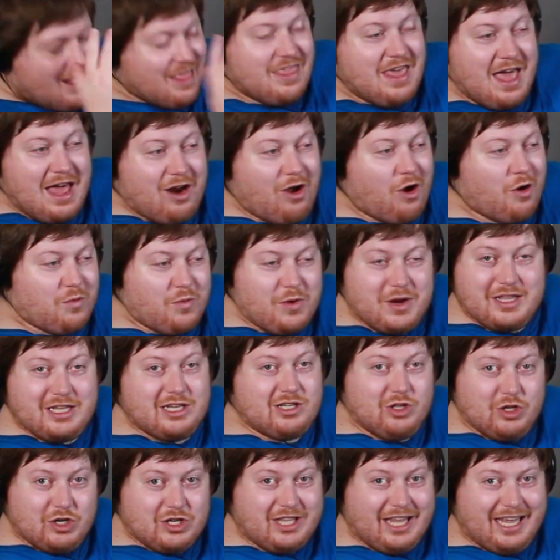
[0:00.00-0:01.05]
then I'll
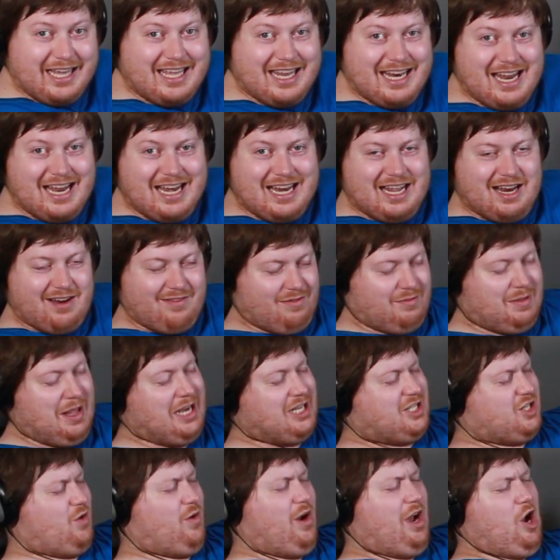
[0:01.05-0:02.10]
really look like an idiot if I'm
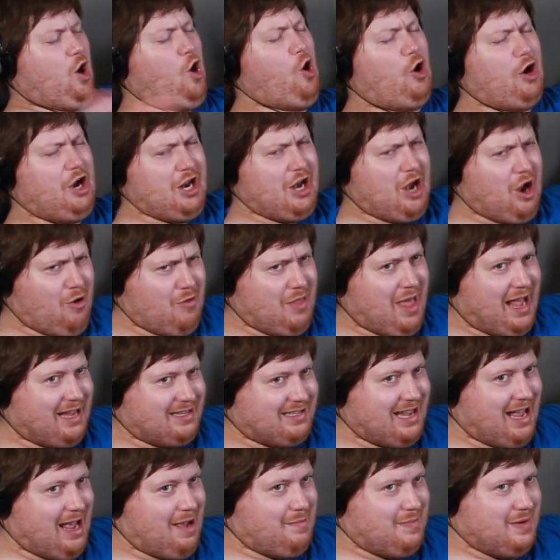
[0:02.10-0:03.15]
like, so I already know
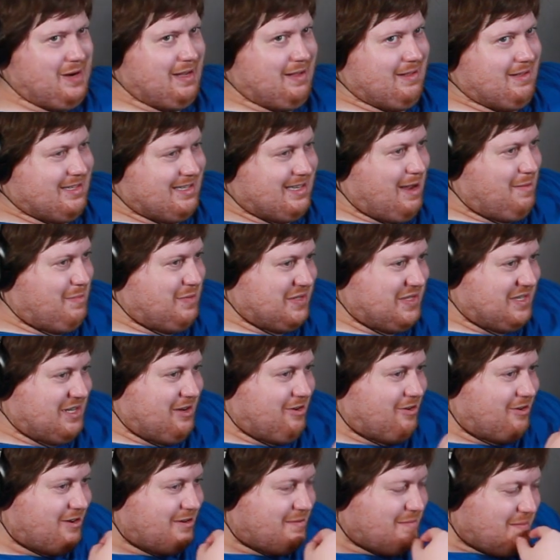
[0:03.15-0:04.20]
that's happening this
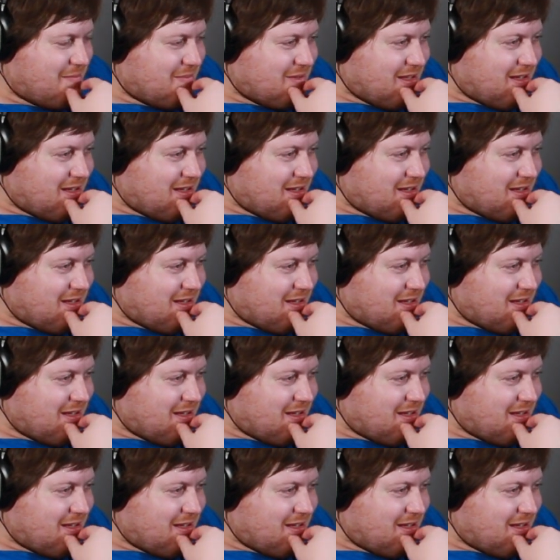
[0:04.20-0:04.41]
episode.